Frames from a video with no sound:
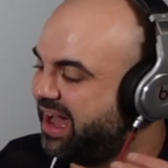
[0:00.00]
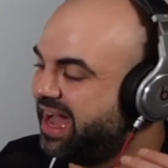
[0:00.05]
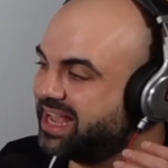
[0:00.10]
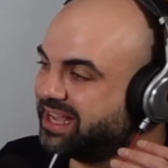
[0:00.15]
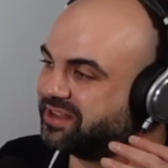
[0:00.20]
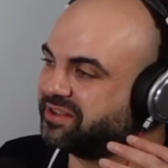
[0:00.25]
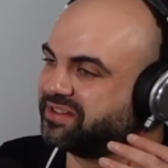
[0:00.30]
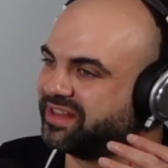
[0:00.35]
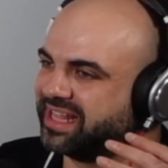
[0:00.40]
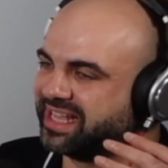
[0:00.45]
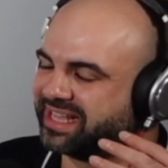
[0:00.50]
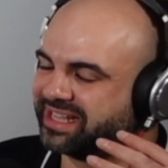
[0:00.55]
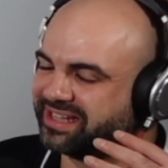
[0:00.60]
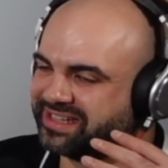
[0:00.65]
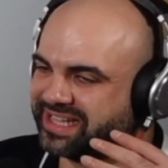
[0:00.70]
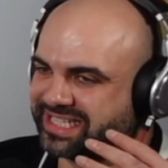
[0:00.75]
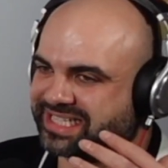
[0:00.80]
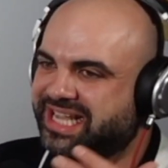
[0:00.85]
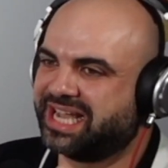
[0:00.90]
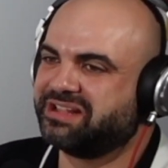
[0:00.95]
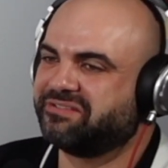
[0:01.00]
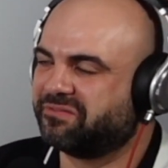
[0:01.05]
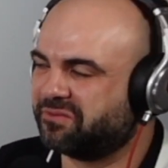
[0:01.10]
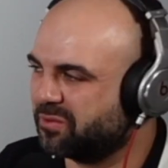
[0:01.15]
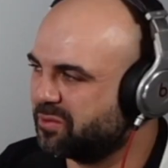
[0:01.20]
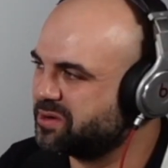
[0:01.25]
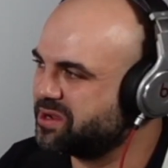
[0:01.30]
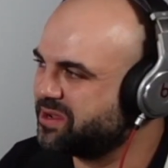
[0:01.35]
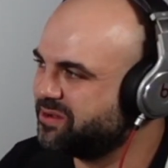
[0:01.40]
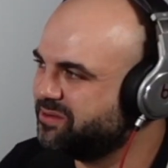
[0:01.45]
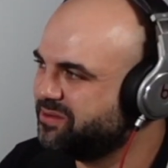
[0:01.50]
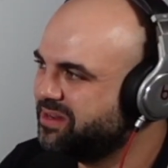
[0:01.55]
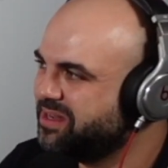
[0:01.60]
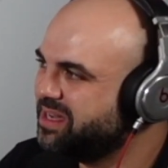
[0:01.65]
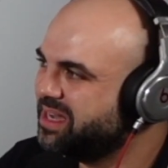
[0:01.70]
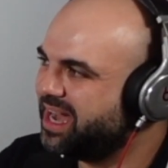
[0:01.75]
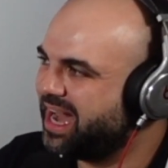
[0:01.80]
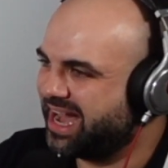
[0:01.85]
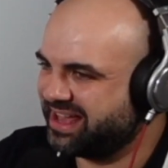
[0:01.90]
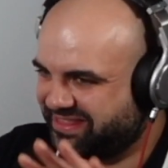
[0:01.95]
I could like decide for you,
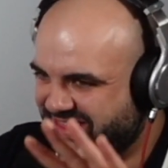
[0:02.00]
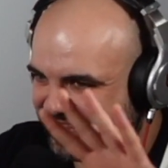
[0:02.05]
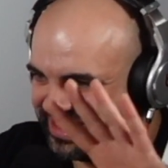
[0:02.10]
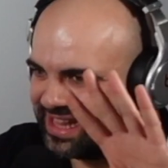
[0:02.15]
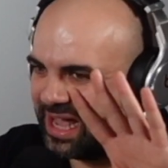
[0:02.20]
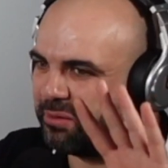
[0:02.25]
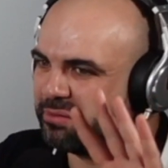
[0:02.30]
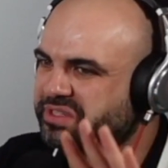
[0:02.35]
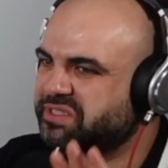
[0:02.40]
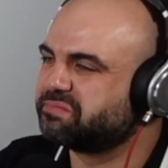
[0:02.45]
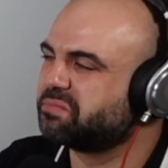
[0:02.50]
I think that was